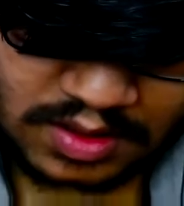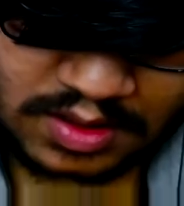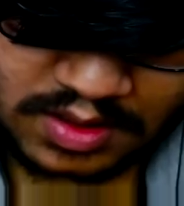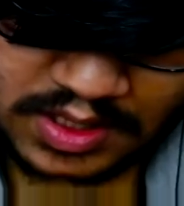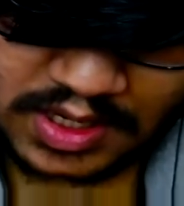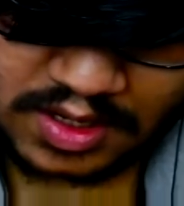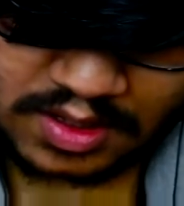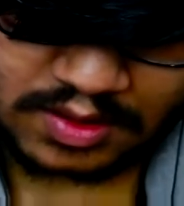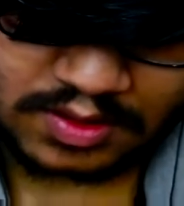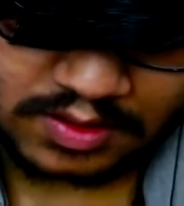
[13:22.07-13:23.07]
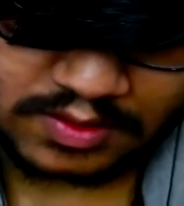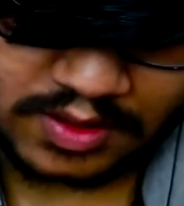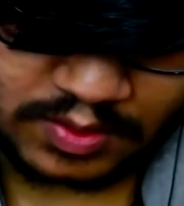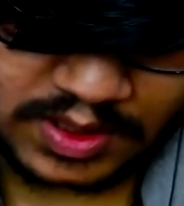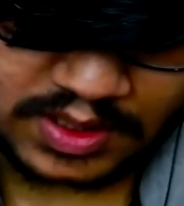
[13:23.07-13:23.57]

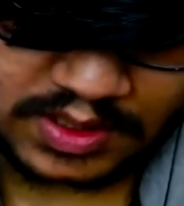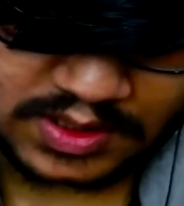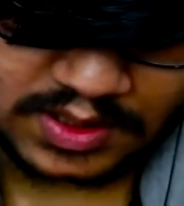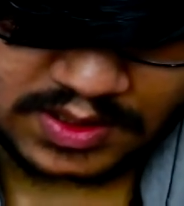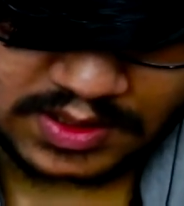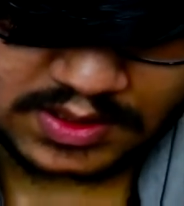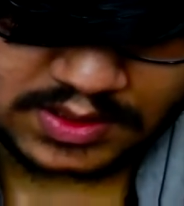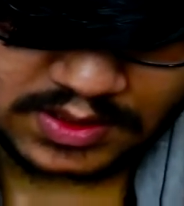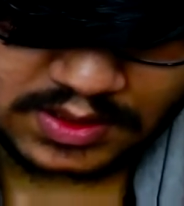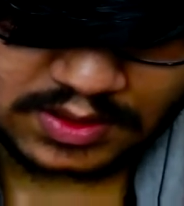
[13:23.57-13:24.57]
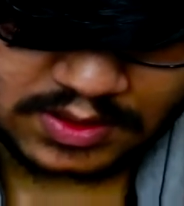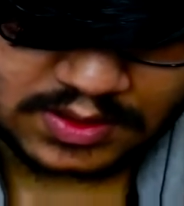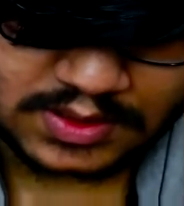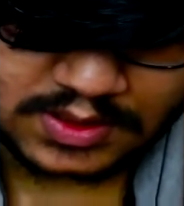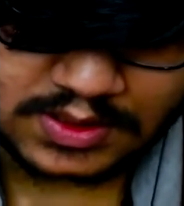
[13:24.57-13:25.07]
Shinazawa
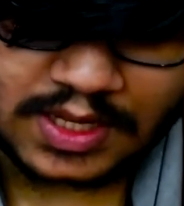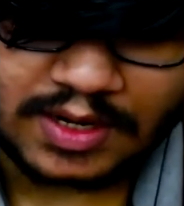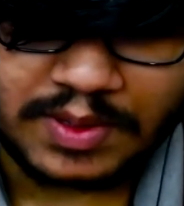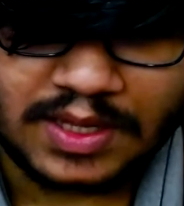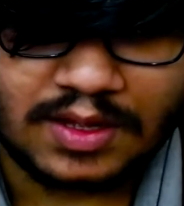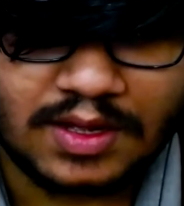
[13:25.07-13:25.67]
Sanemi.